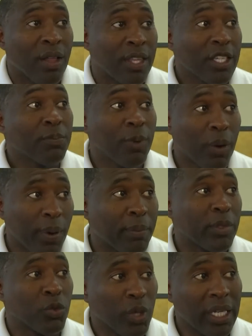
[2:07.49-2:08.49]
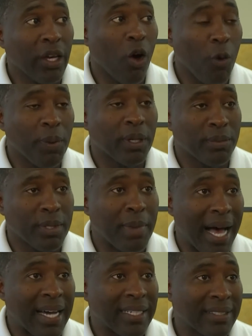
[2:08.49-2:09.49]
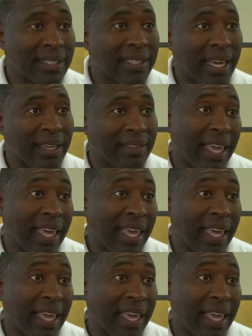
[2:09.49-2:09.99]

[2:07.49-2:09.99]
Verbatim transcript: This program has really opened up some eyes today.